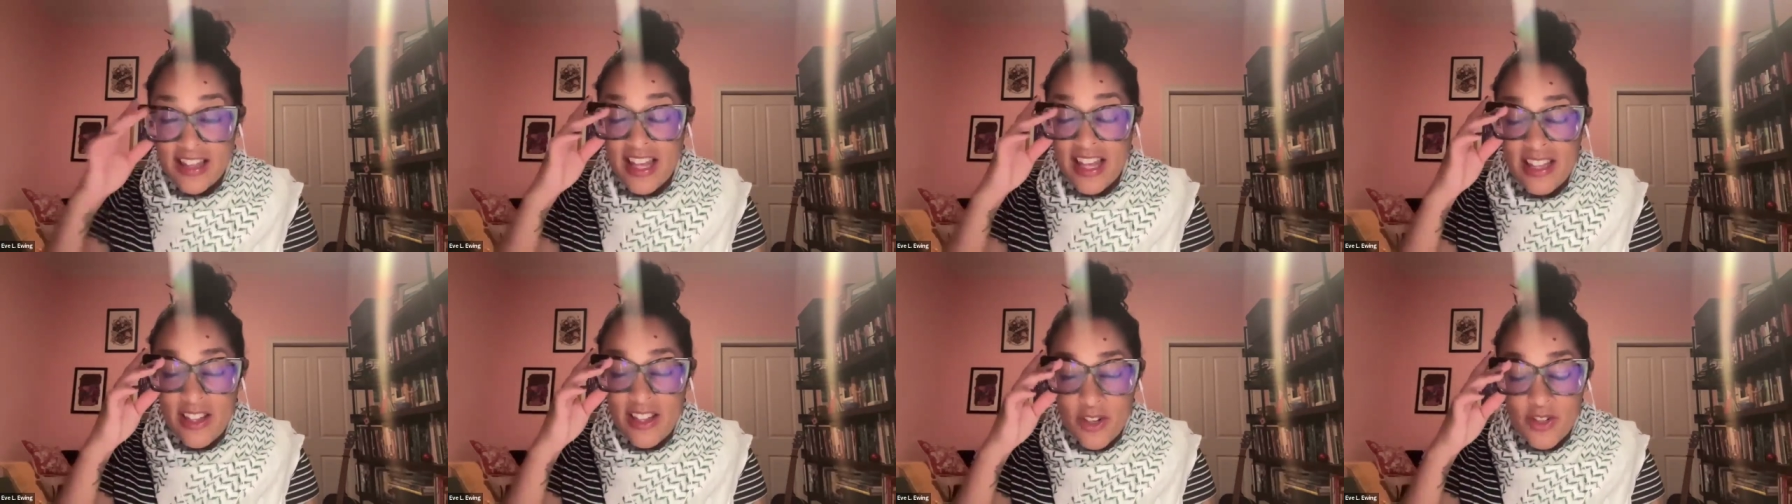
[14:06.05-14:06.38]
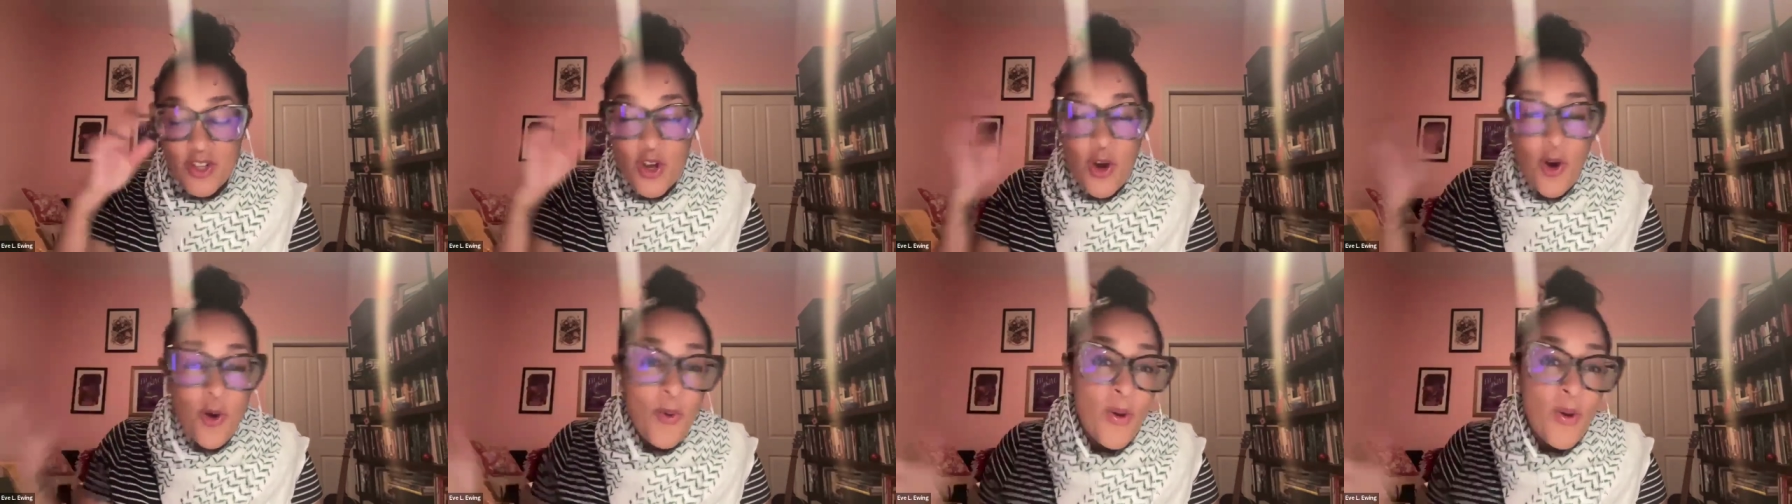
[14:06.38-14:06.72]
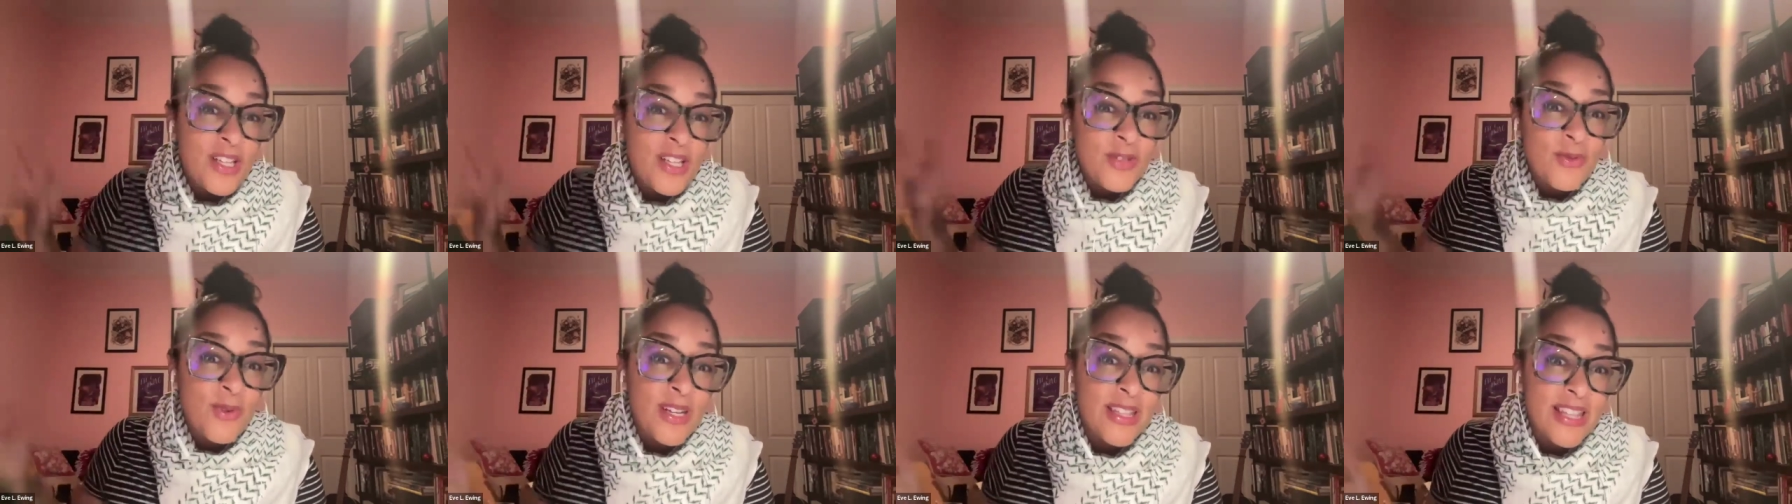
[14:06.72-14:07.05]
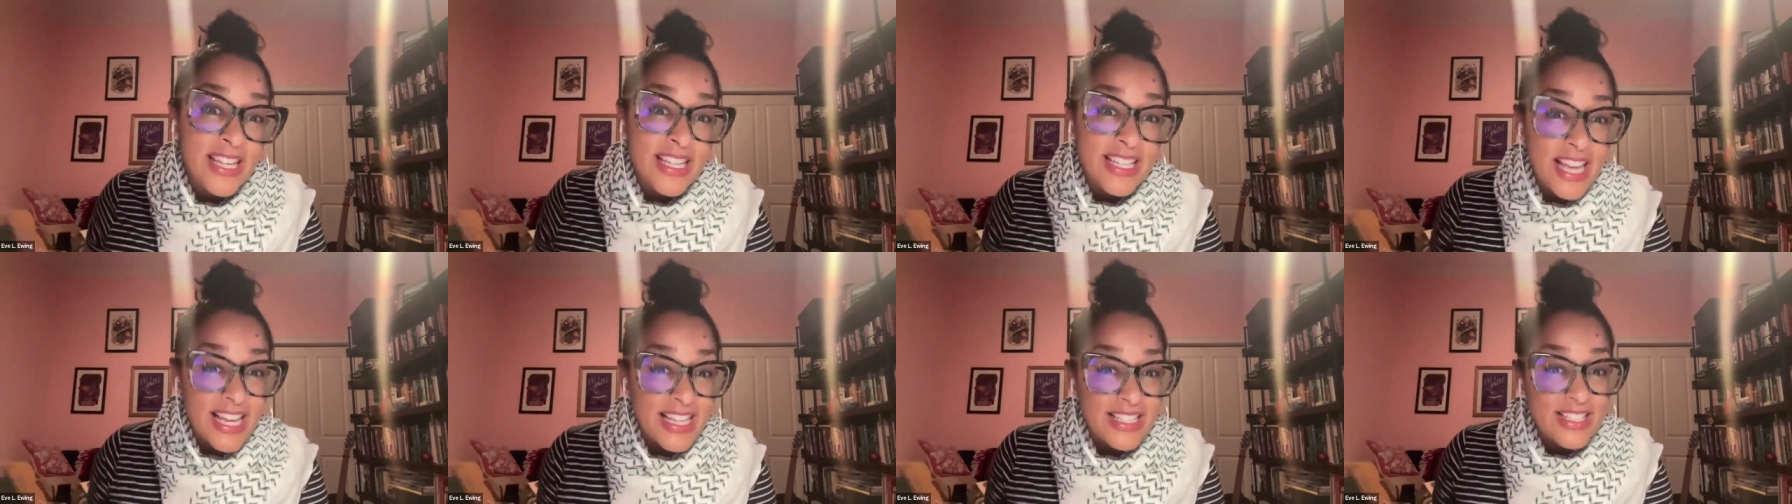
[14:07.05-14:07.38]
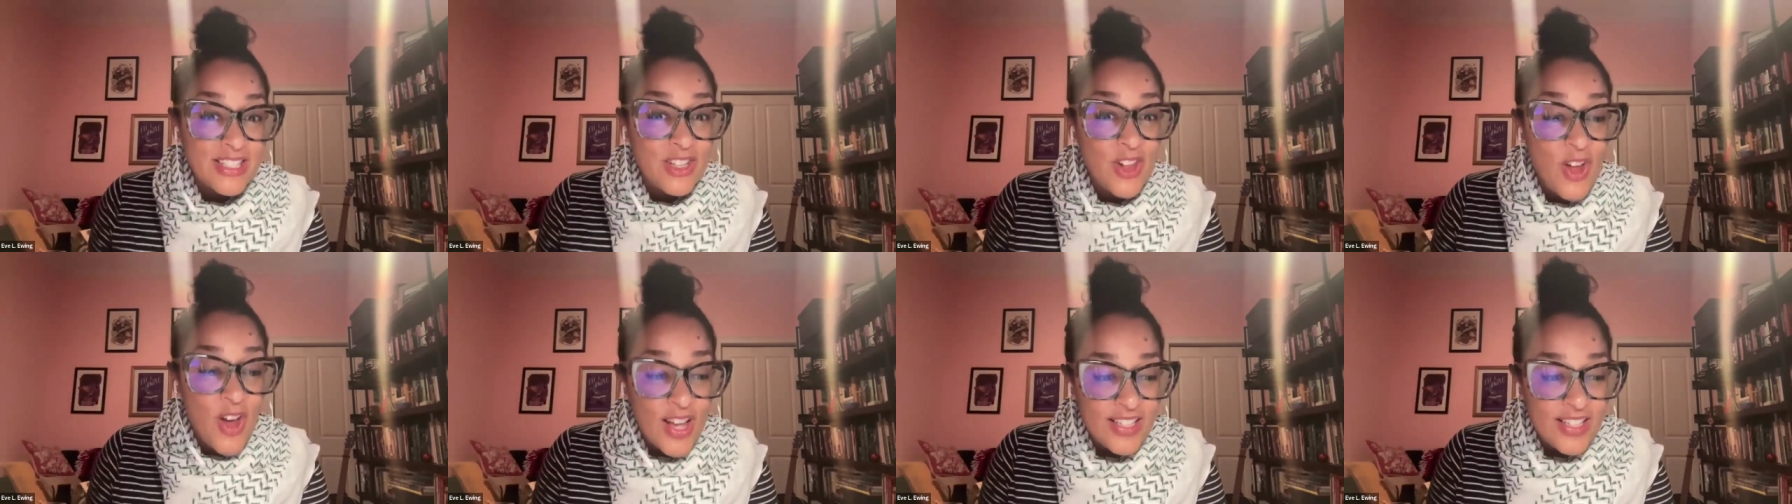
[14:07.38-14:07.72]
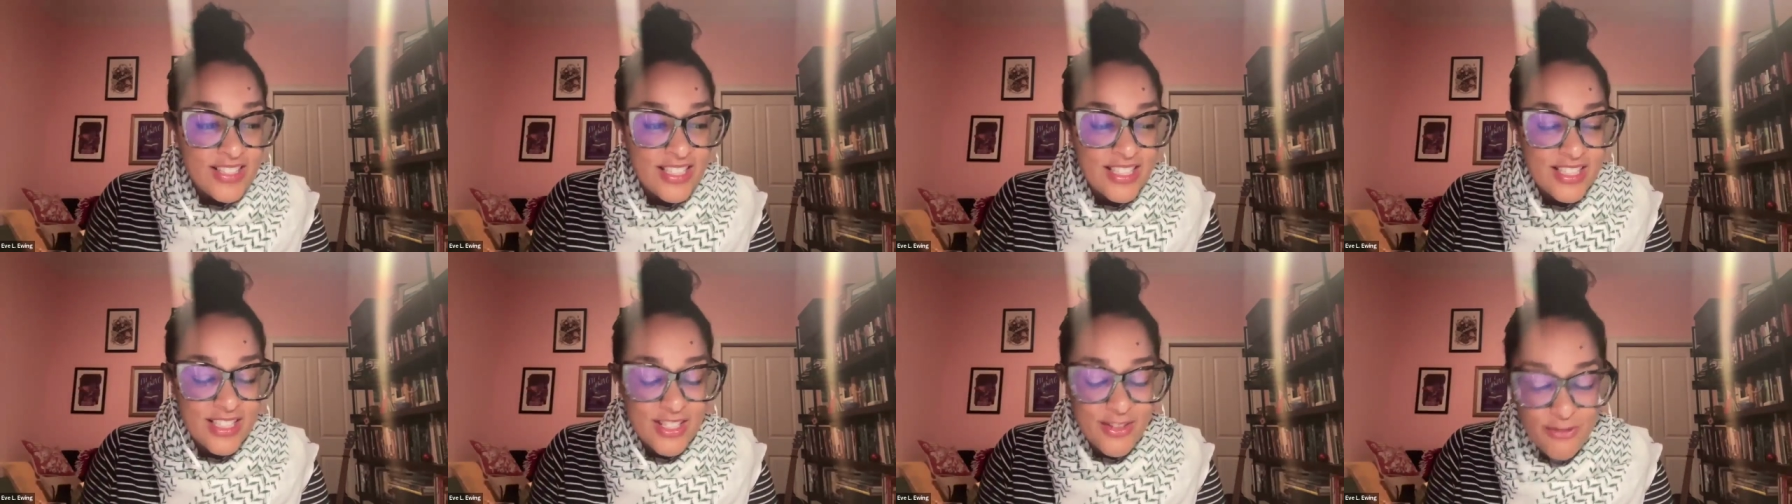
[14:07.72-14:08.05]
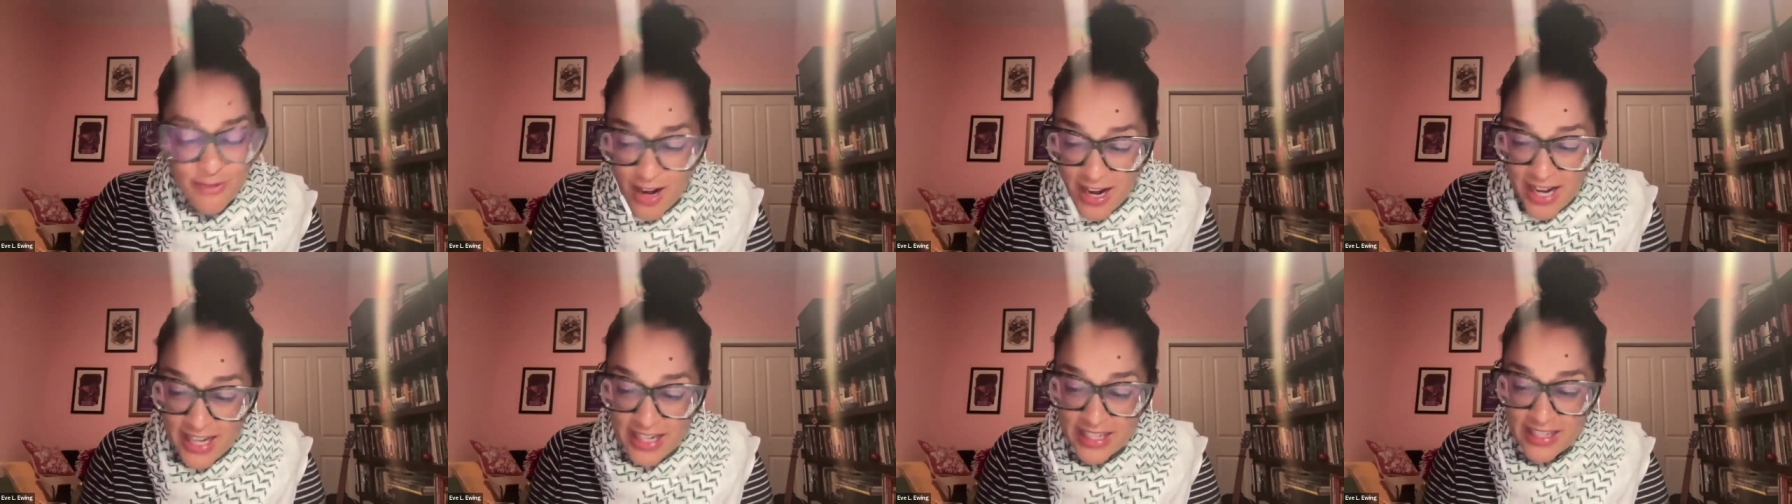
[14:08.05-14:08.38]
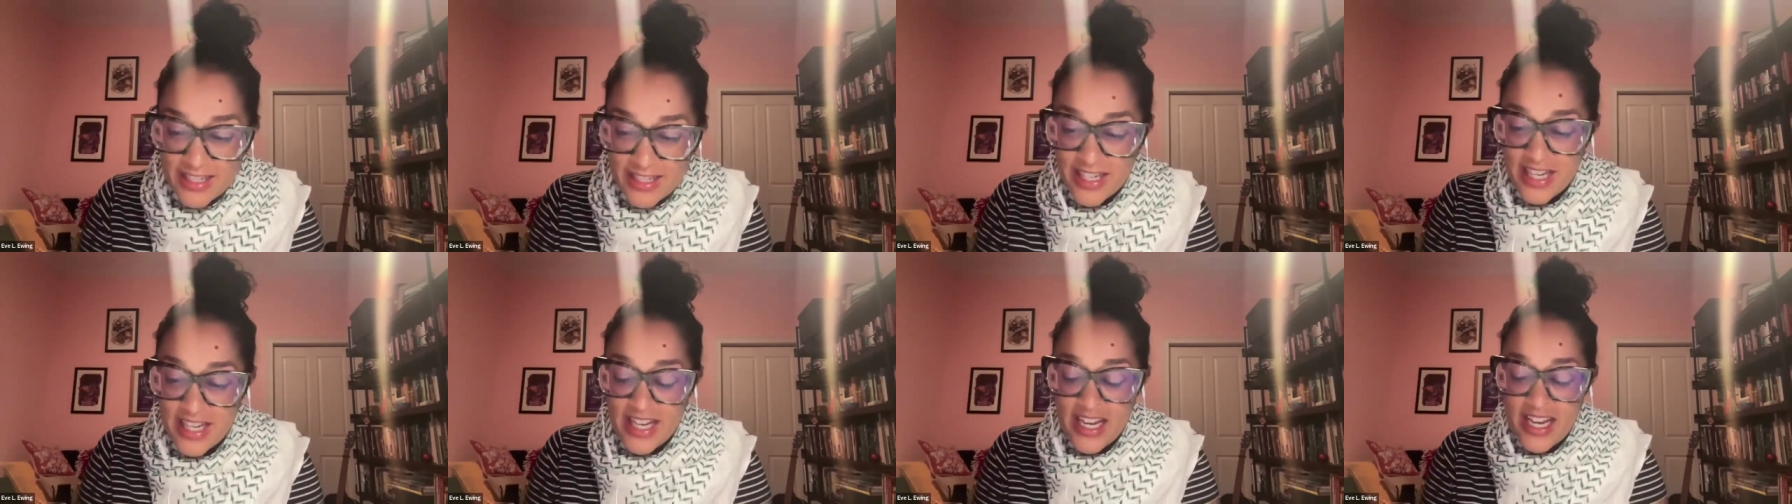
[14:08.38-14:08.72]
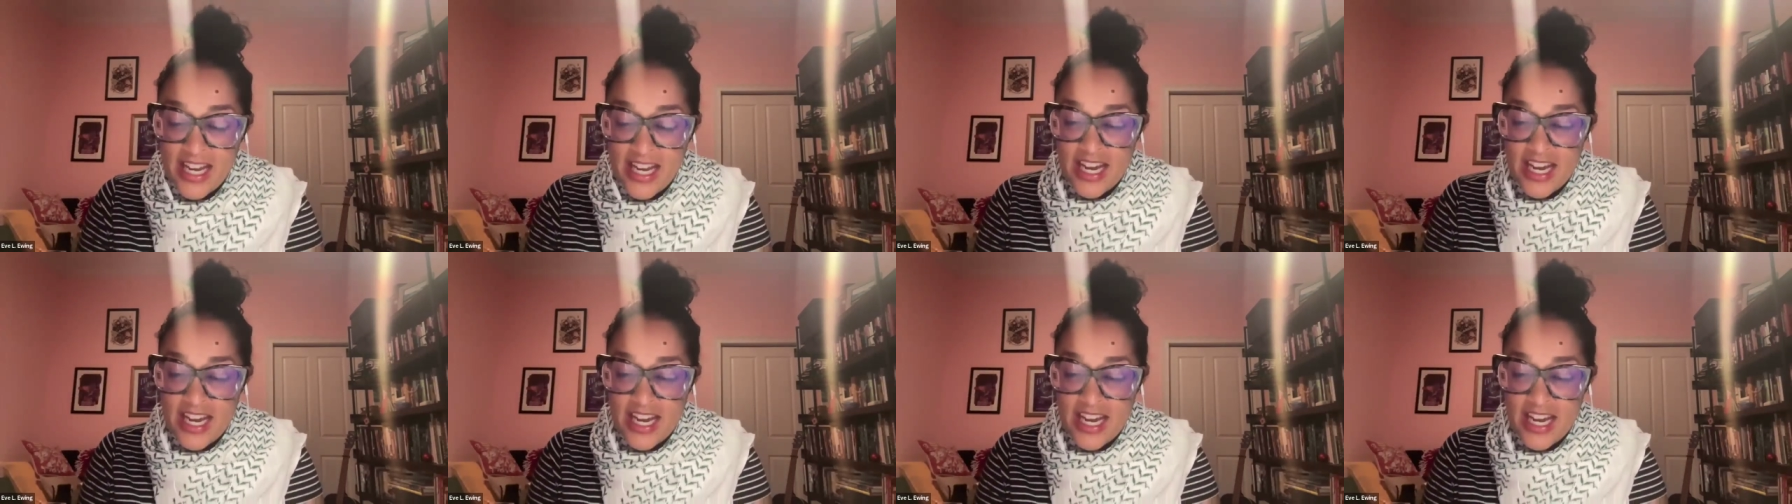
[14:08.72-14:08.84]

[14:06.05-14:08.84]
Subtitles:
And then there's always one that has lost its friend.